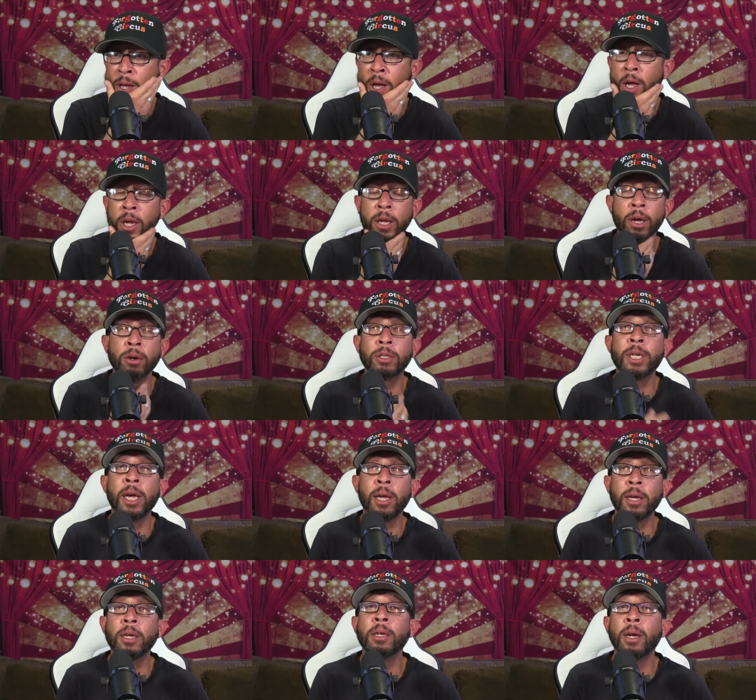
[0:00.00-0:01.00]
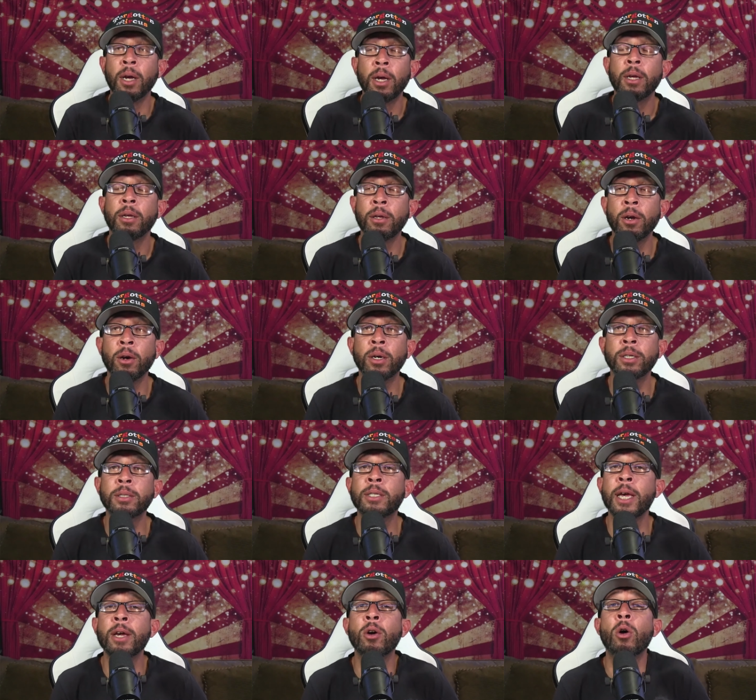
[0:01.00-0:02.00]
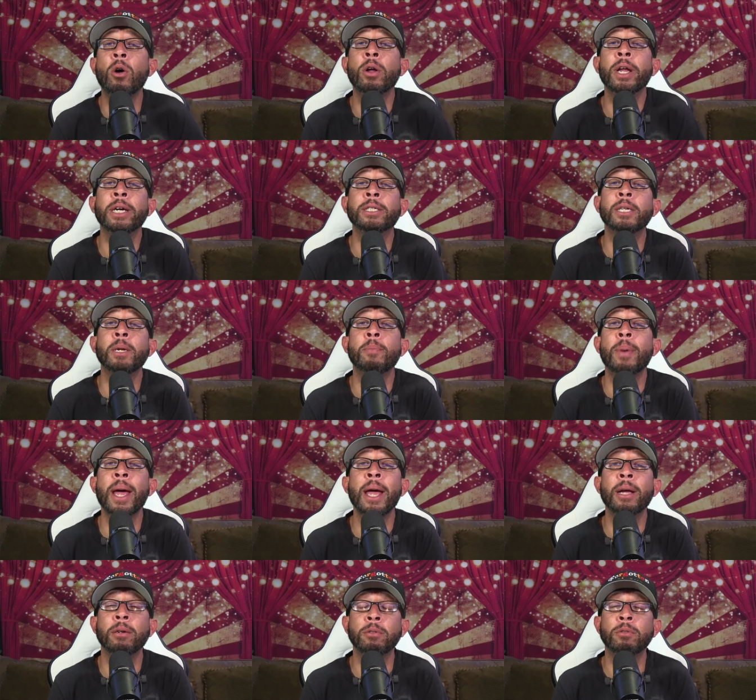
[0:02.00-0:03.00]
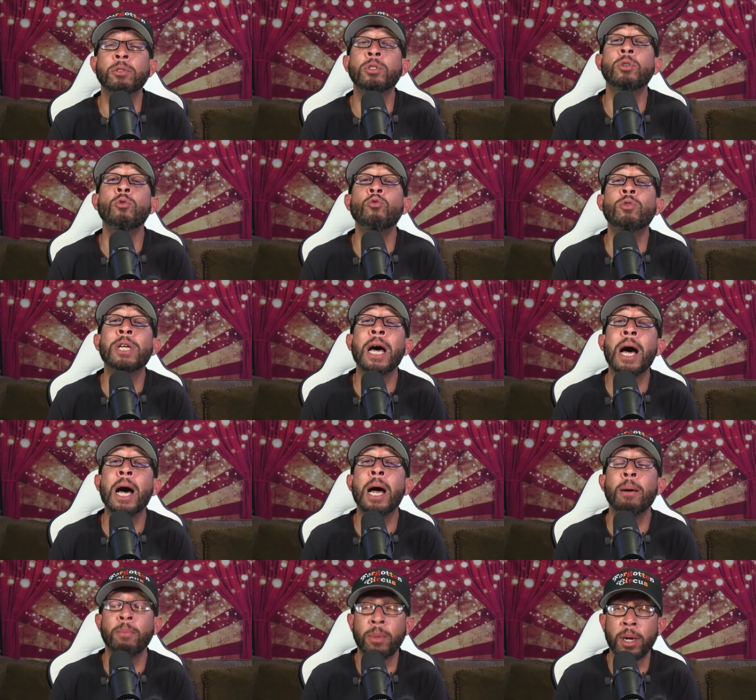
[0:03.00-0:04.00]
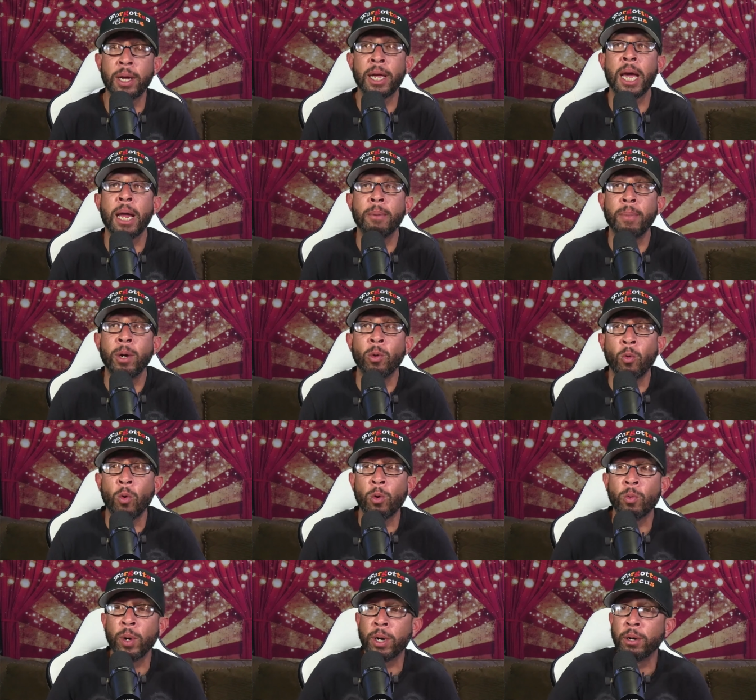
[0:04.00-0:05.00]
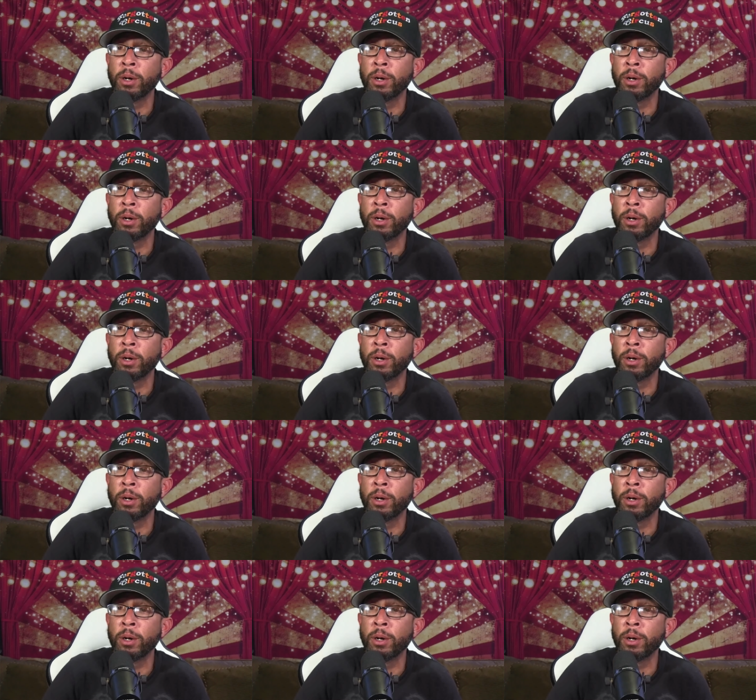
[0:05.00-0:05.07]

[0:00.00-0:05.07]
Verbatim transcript: Yo, take you know what? Take all that to the bank. Two time Academy Award winner.